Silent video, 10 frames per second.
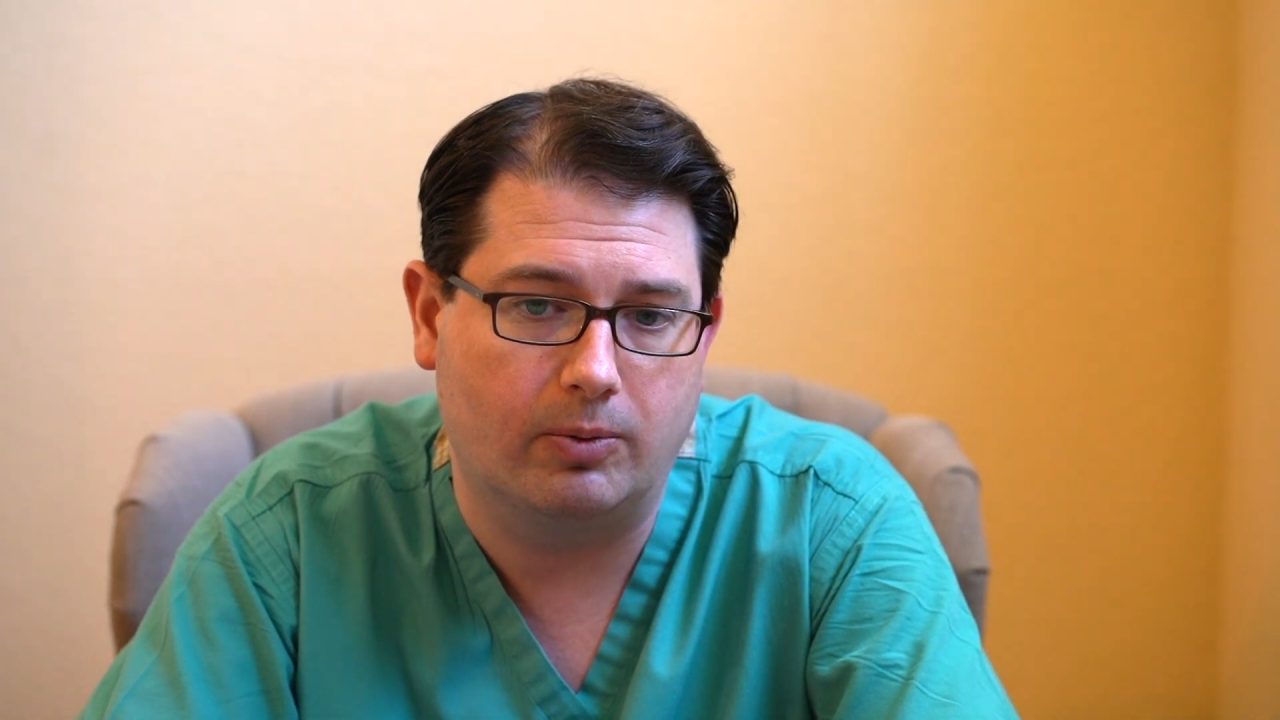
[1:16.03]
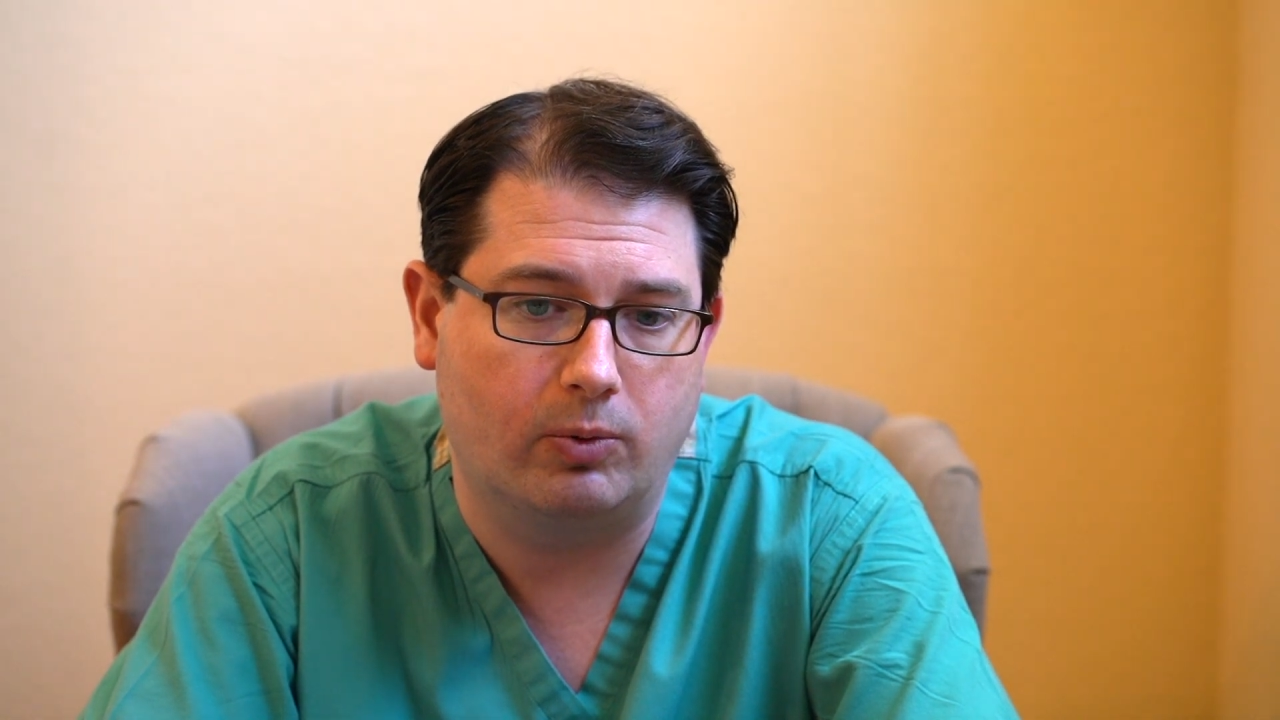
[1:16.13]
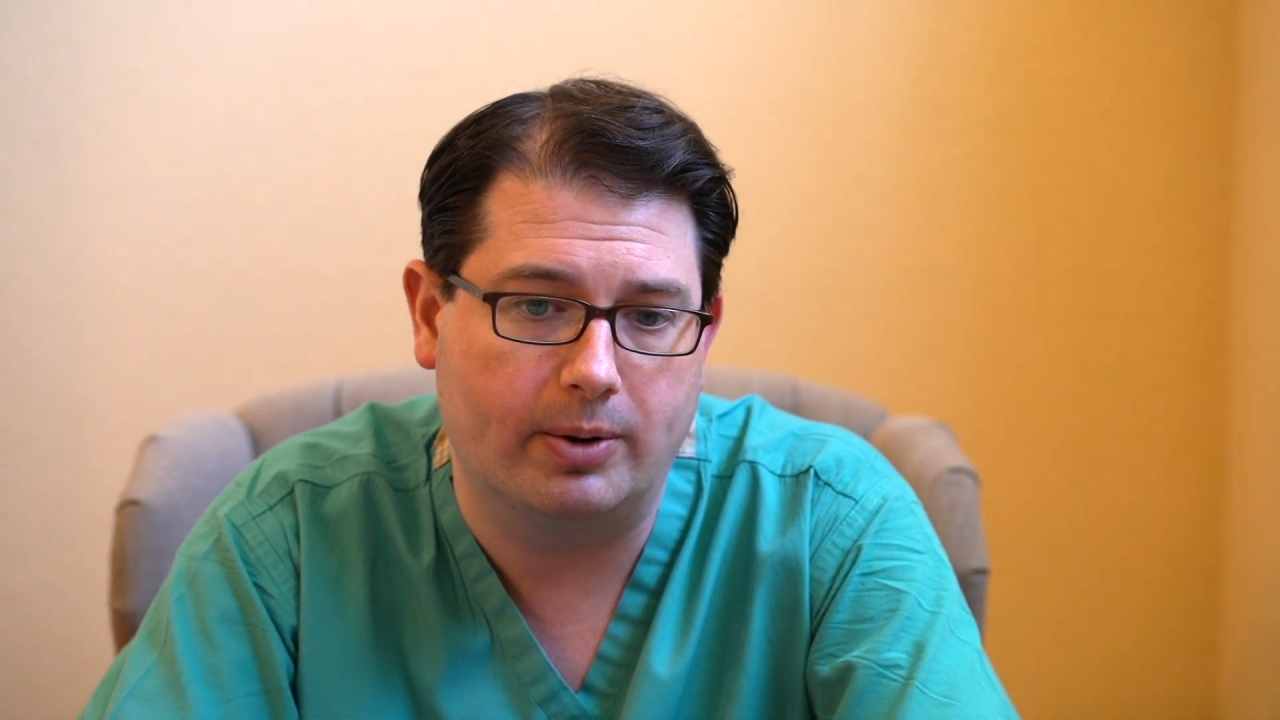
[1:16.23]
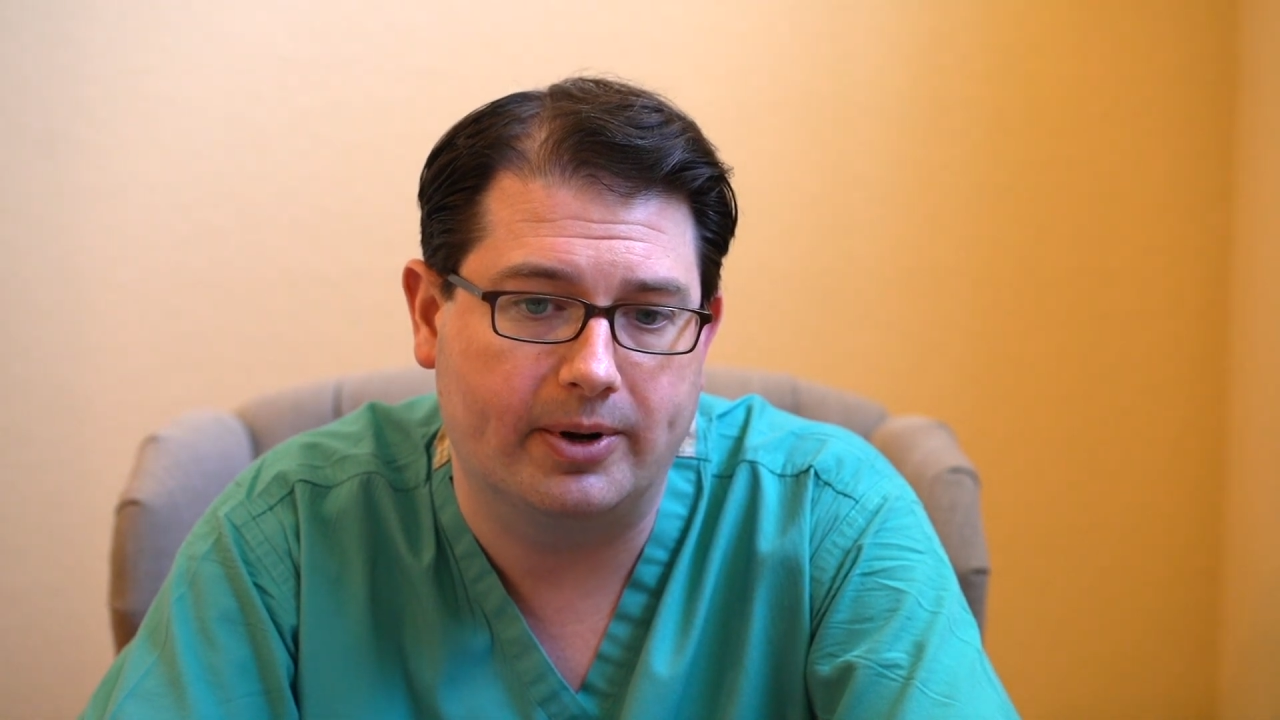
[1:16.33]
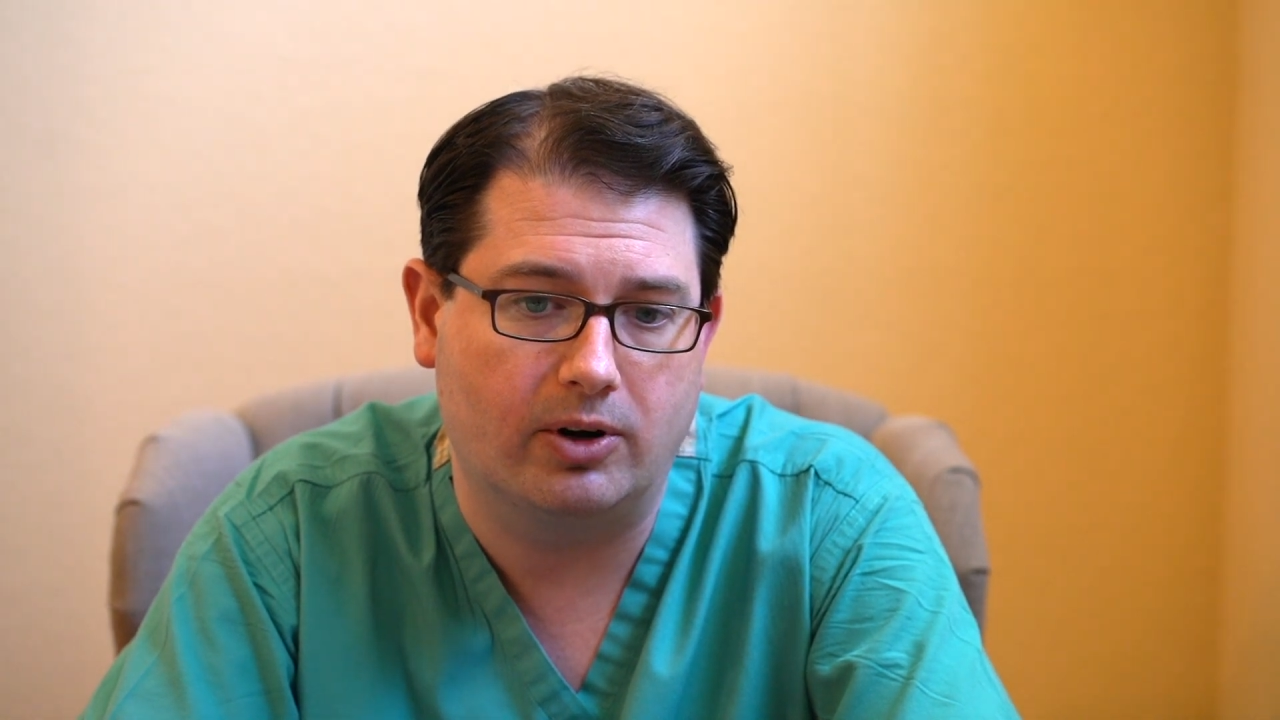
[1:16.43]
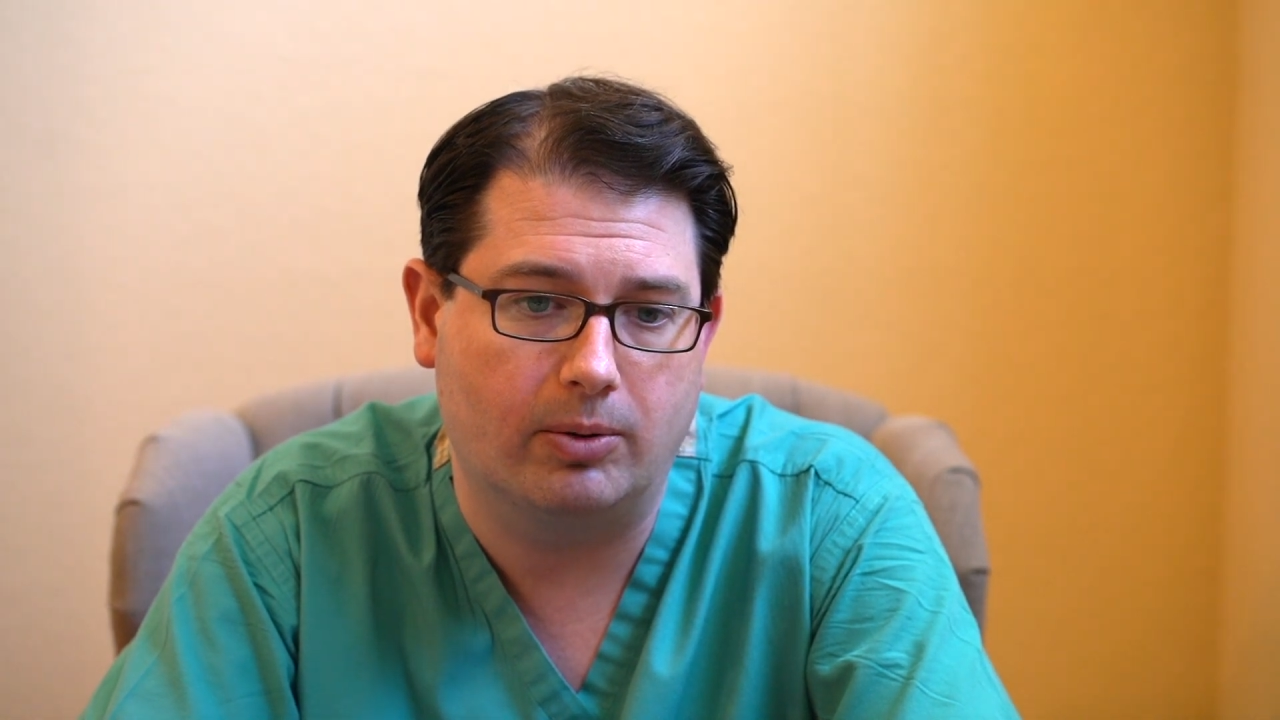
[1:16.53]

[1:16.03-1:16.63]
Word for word: women